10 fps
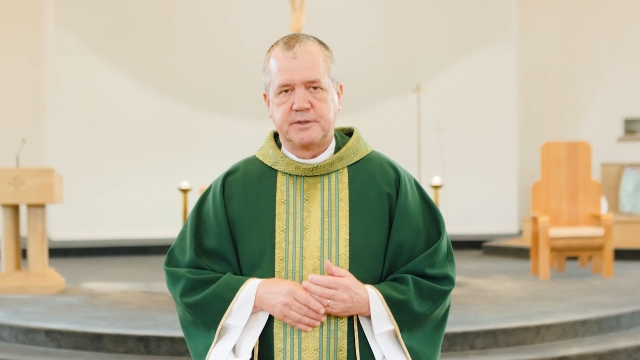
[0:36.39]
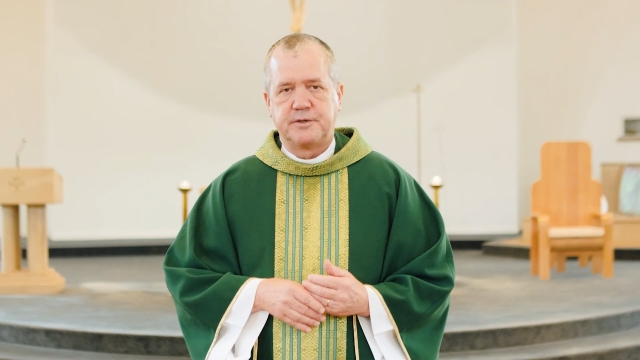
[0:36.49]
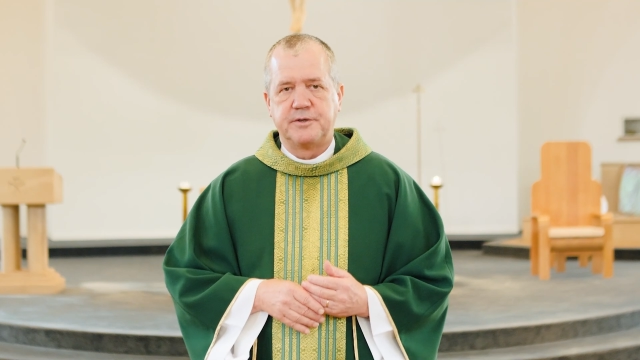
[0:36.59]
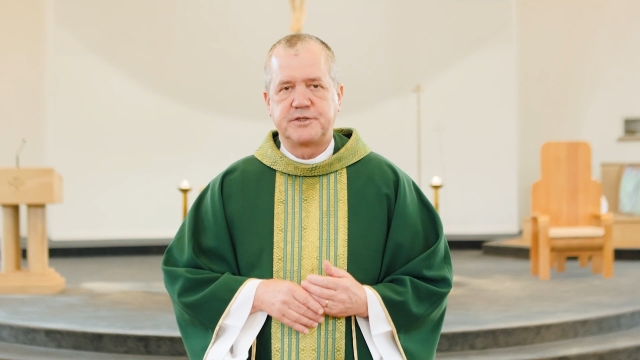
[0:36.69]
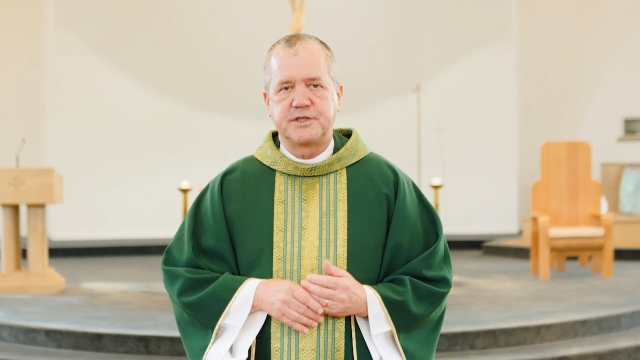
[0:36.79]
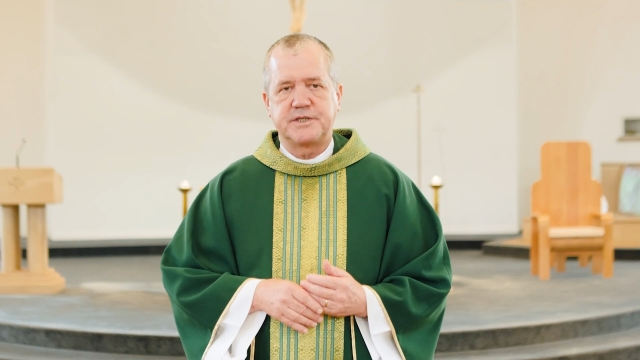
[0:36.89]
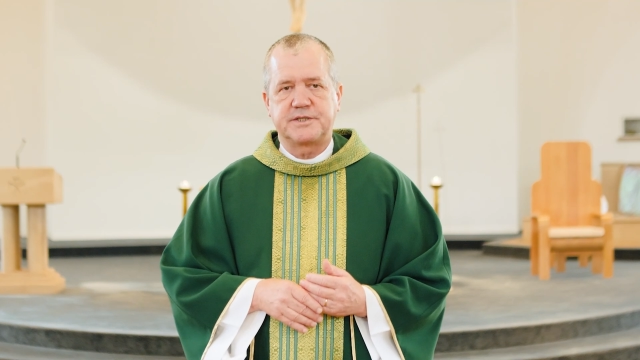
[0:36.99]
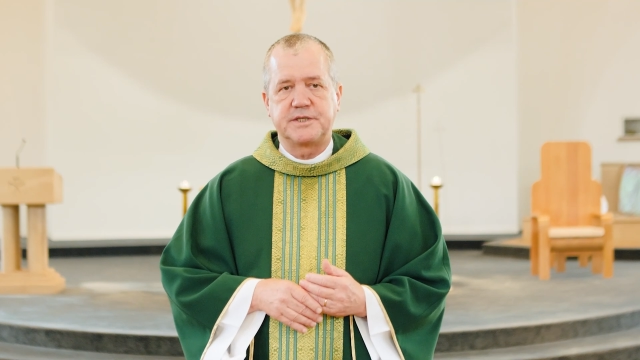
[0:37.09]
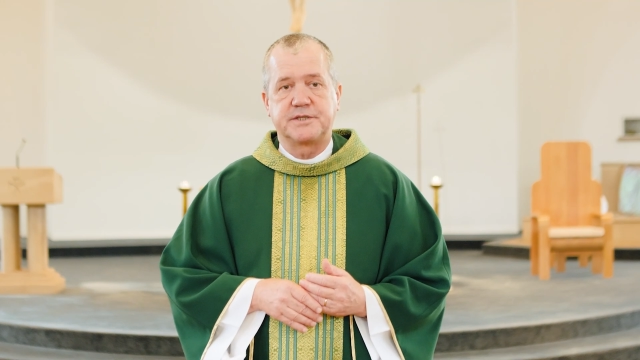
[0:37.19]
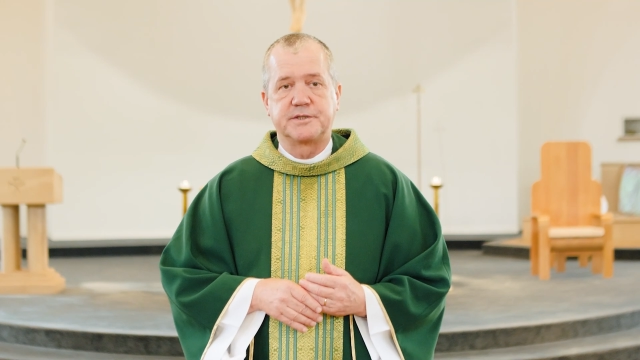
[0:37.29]
who
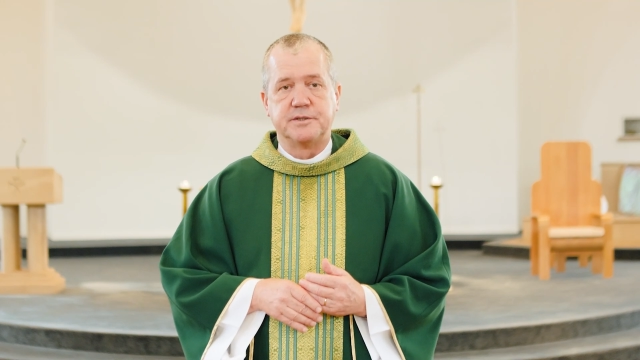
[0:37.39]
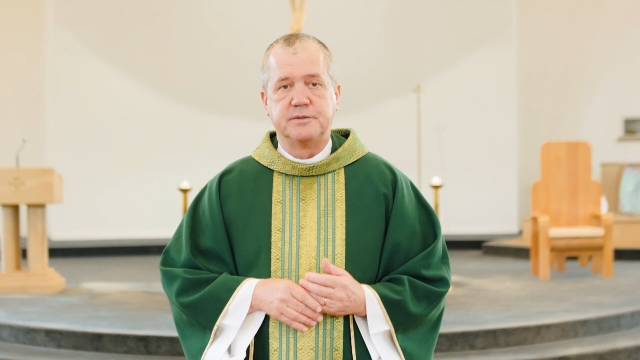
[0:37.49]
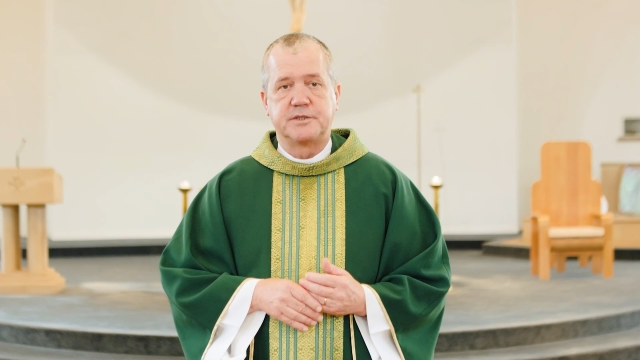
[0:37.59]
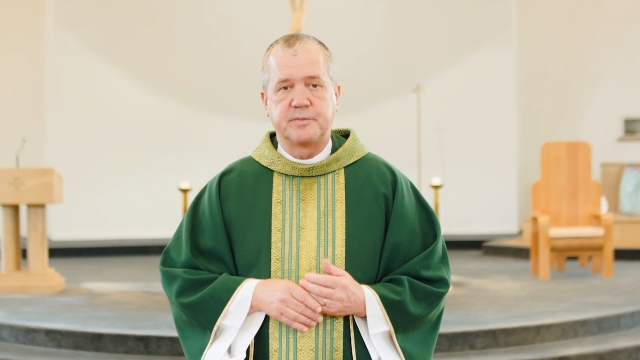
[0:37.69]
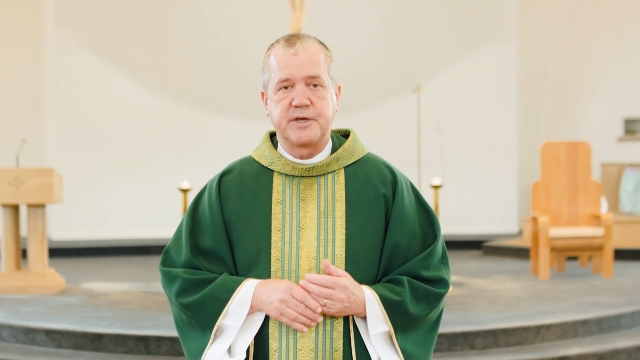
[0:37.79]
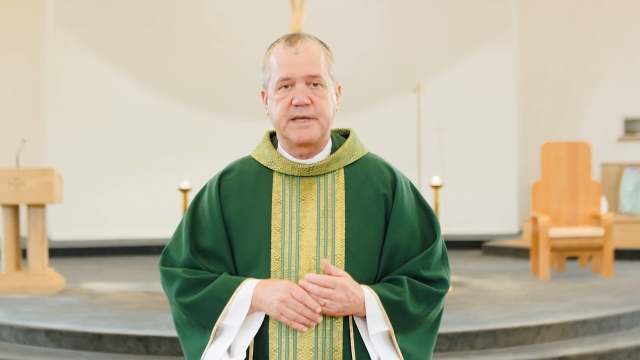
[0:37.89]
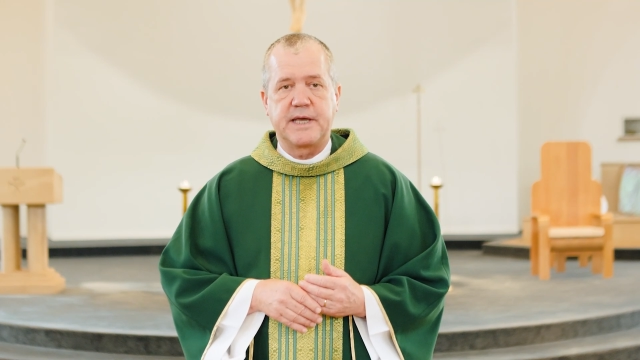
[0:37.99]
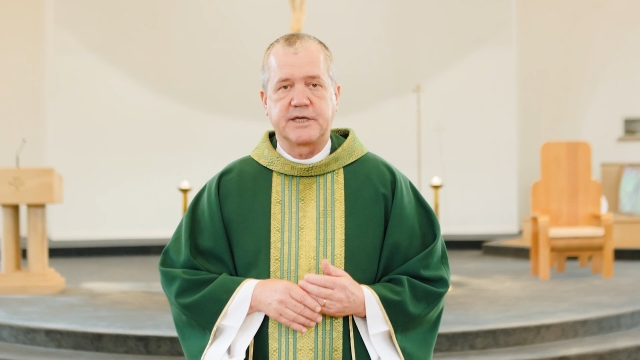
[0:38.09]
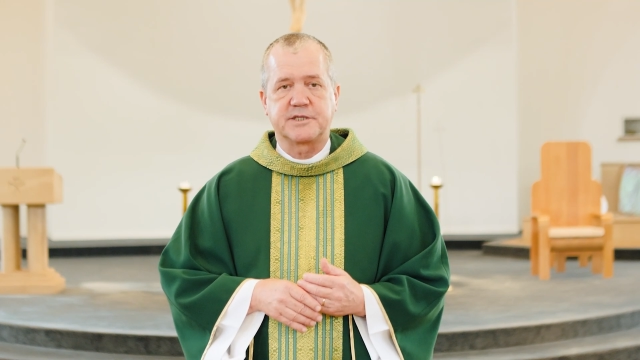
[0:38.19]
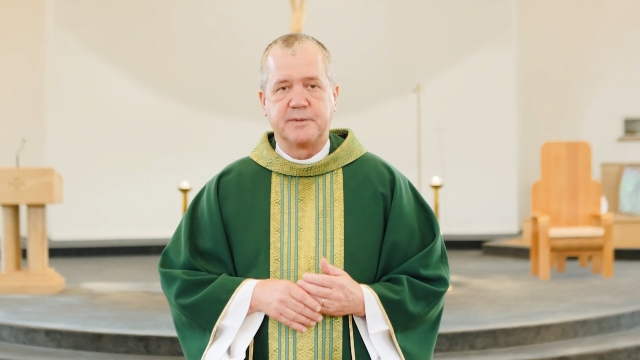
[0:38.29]
cheats his soon to be
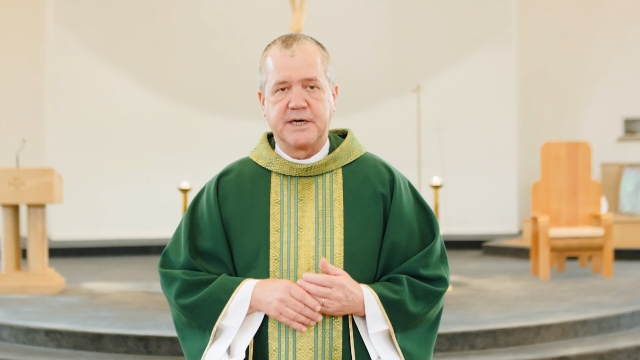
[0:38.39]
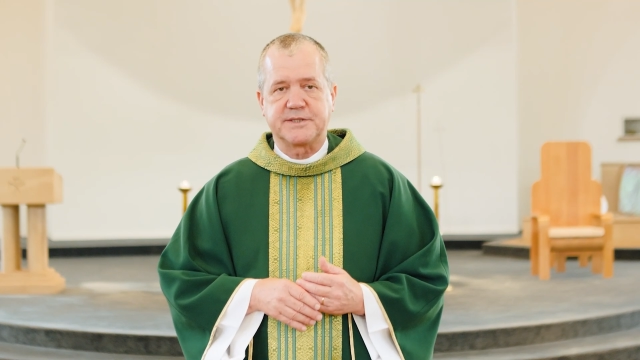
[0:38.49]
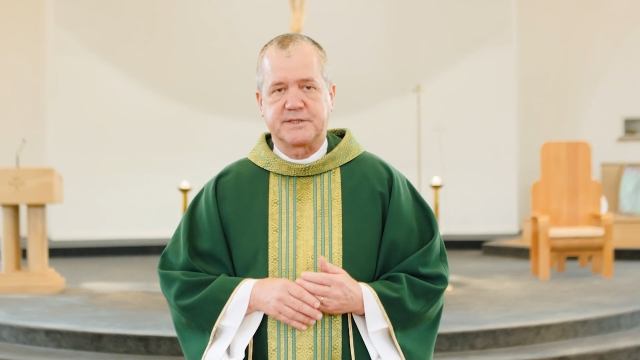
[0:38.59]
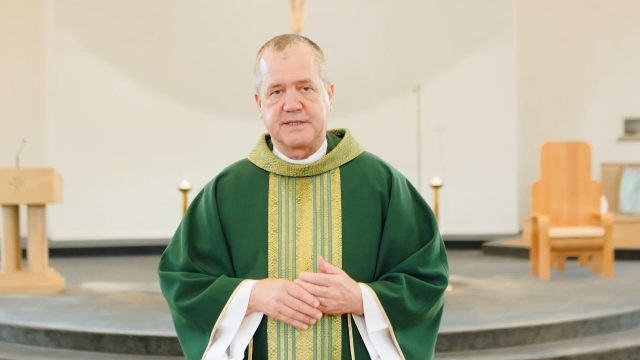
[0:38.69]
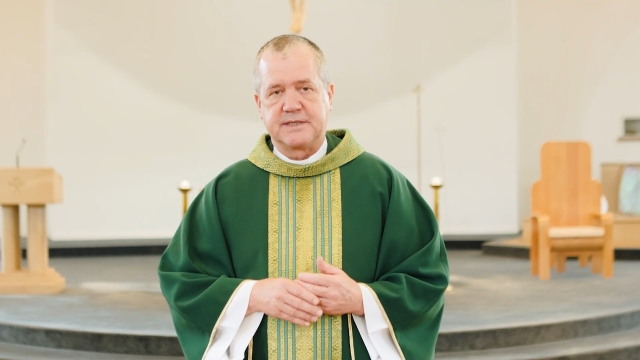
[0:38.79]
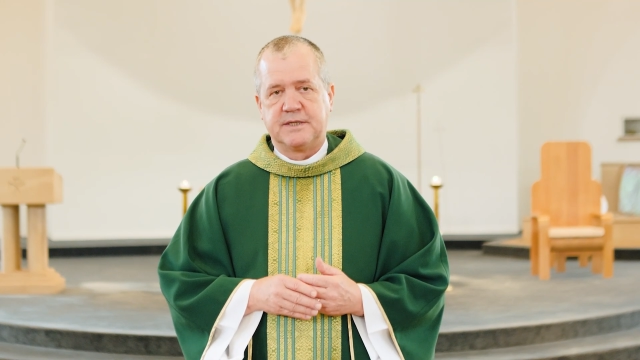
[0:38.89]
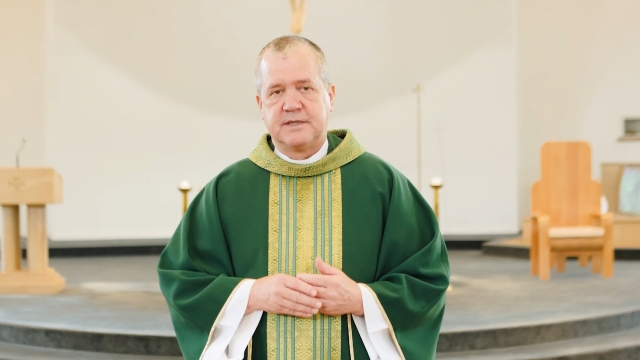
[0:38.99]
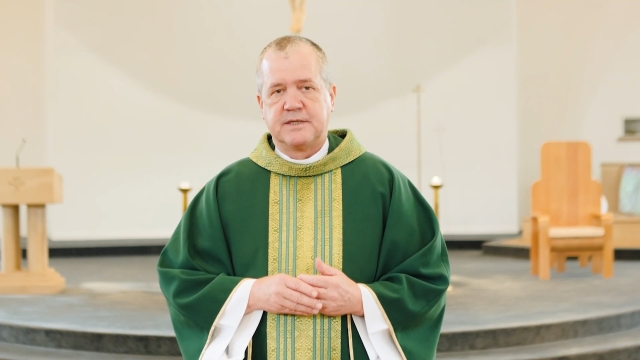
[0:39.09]
ex master